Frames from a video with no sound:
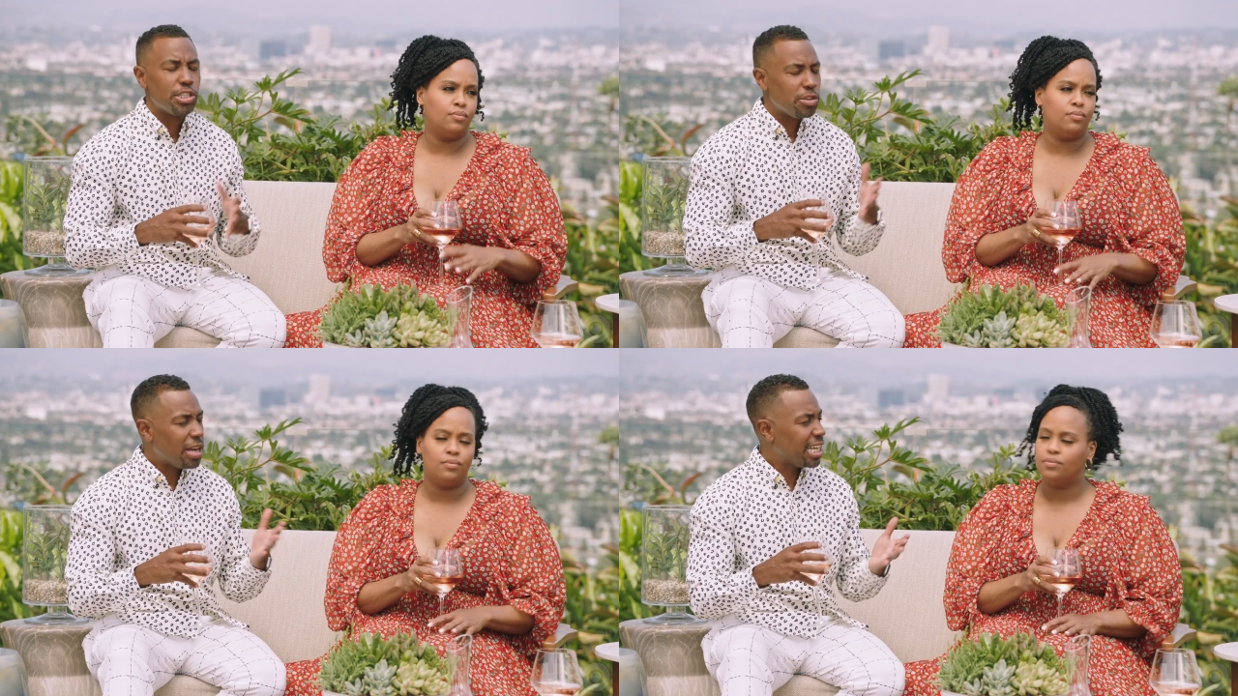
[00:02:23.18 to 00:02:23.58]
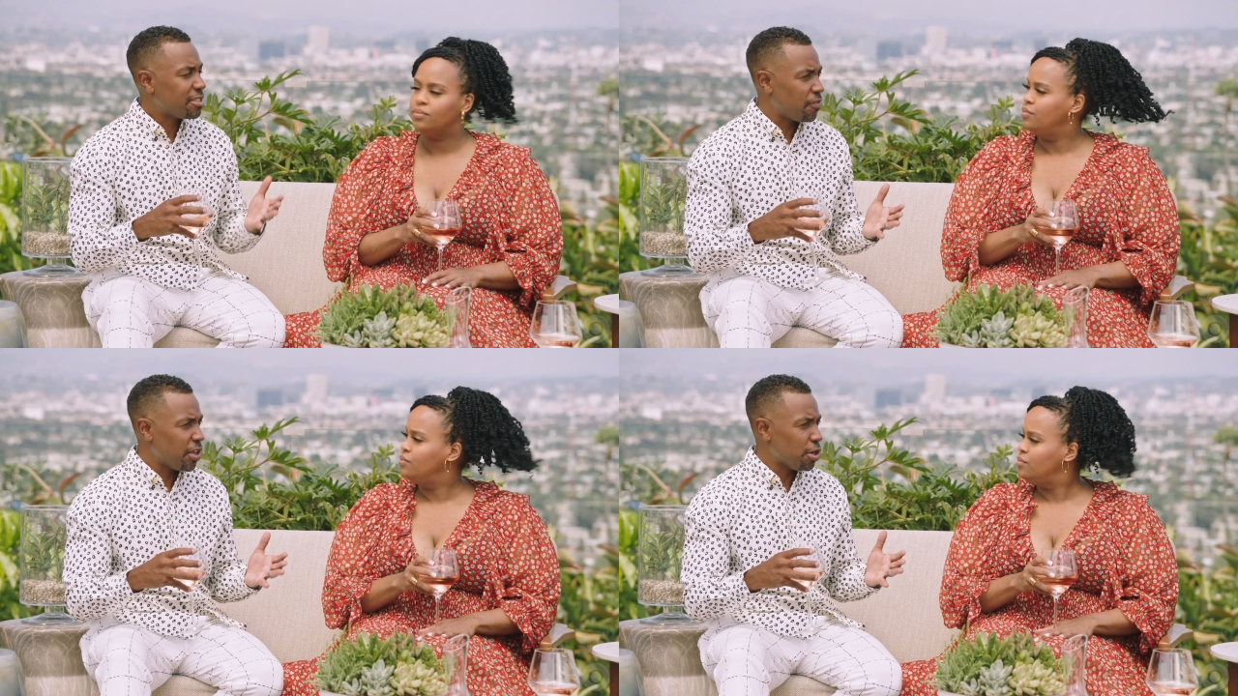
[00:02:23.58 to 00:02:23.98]
Speaker 1: Do you guys
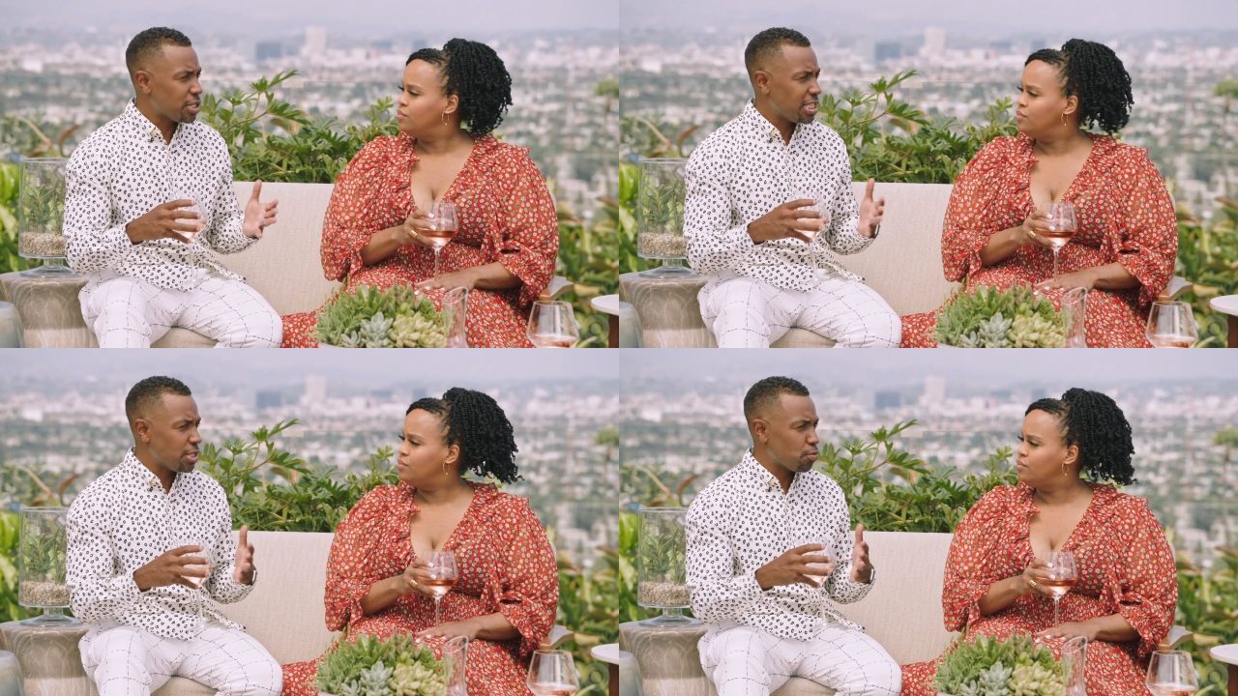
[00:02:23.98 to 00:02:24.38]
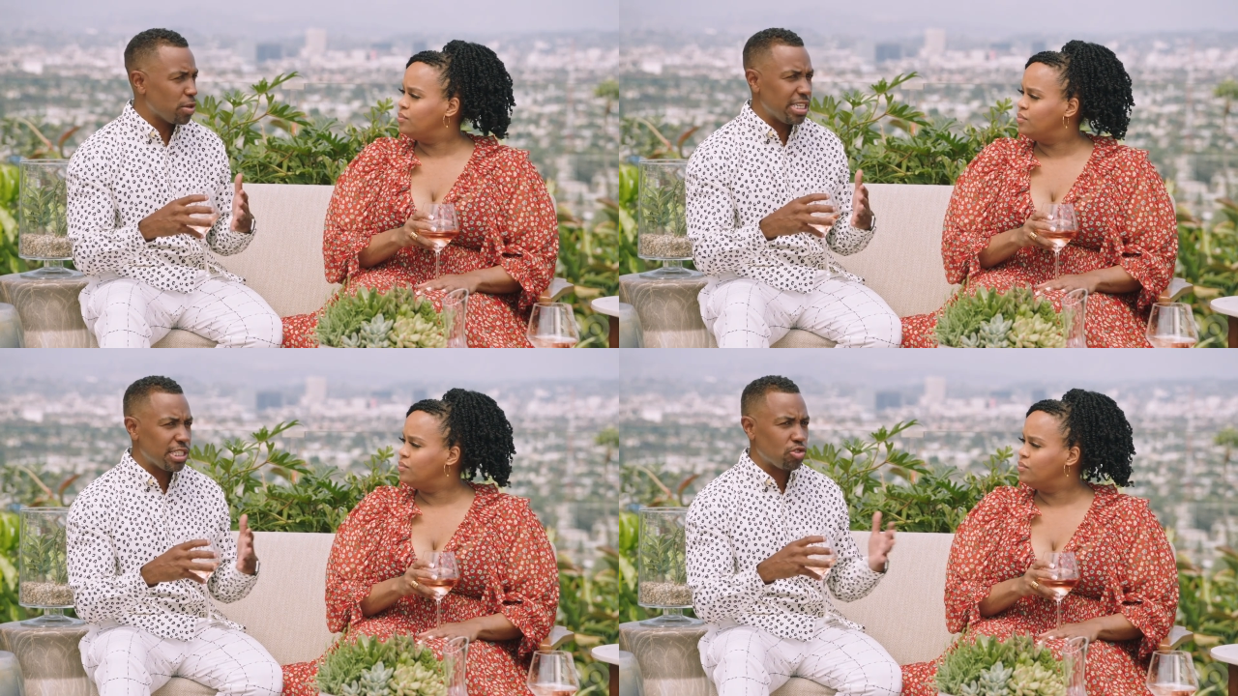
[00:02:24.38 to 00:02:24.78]
feel she's
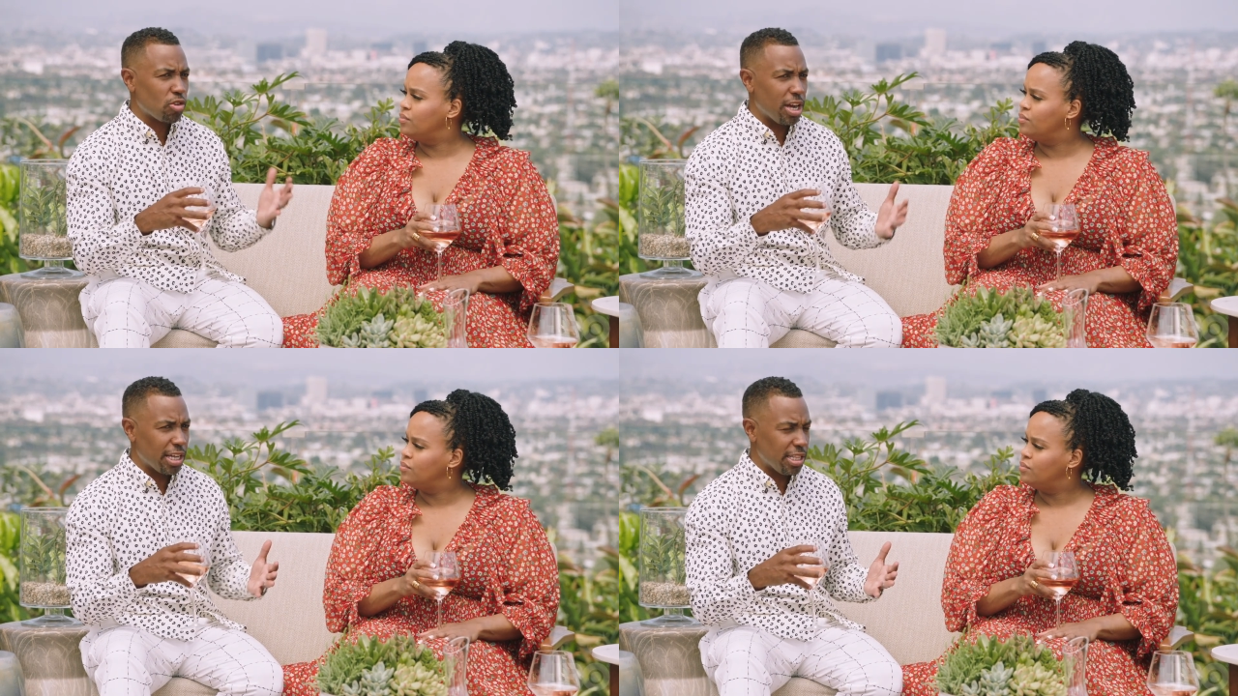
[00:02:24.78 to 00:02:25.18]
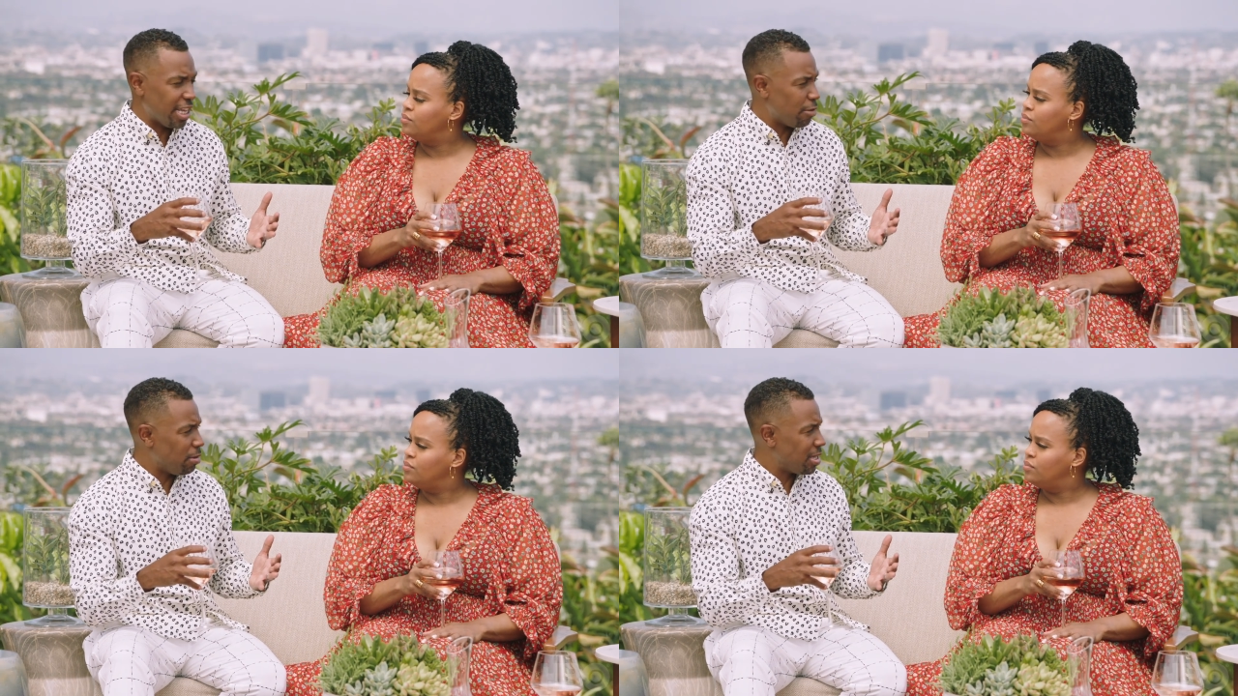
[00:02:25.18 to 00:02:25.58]
really
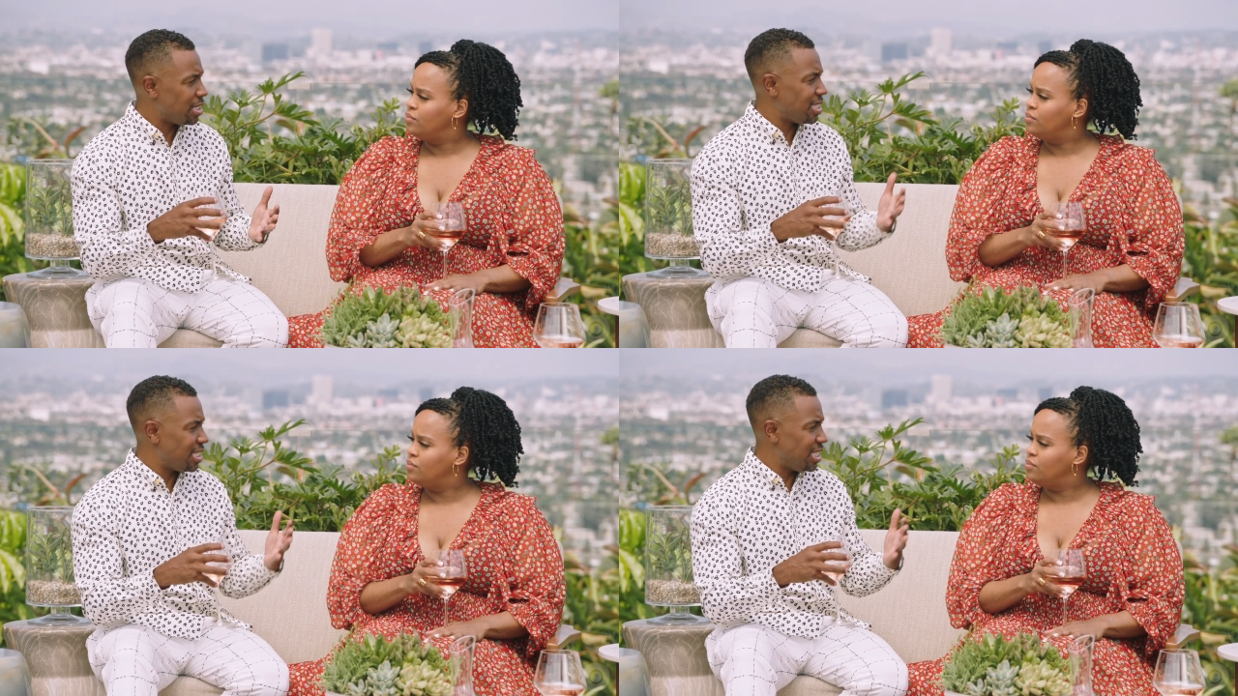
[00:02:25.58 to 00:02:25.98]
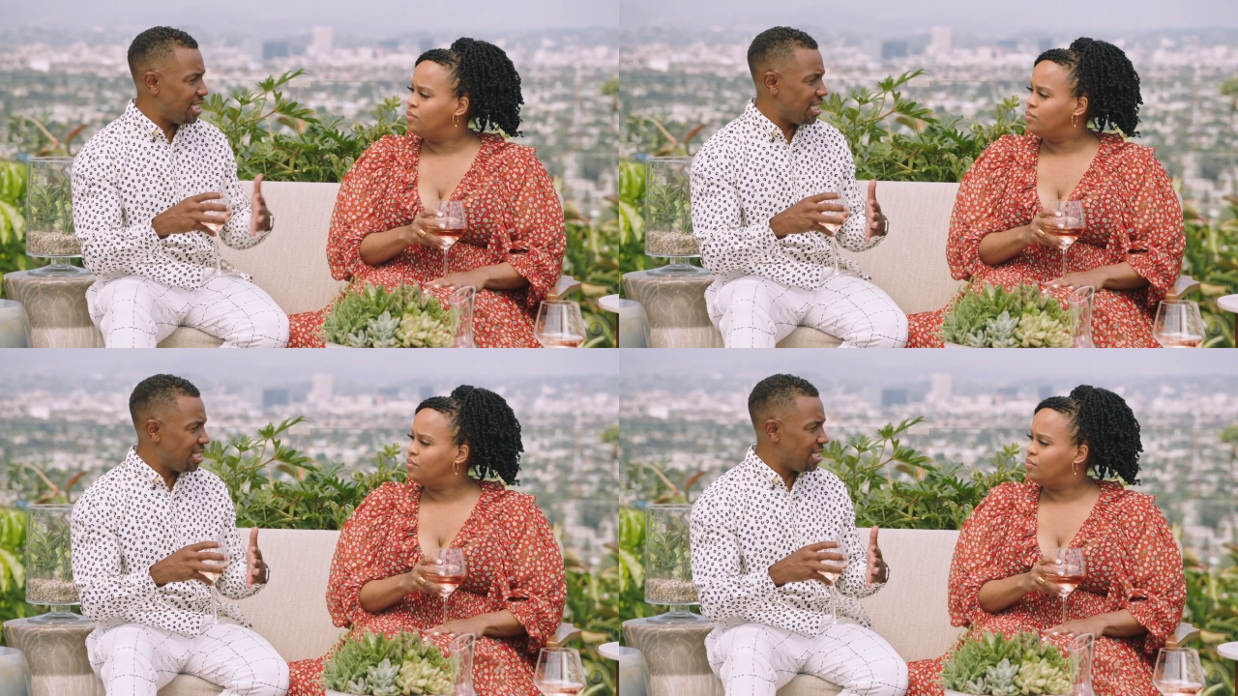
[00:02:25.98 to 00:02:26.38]
struggling with the
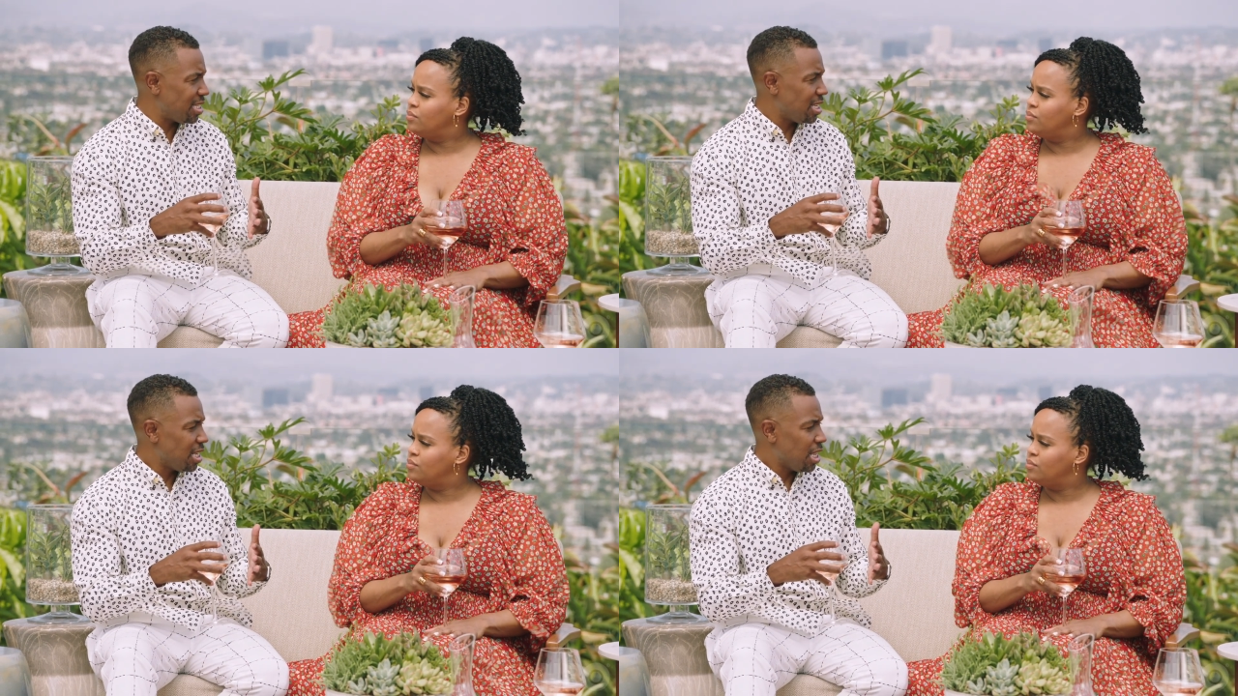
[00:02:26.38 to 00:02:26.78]
decisions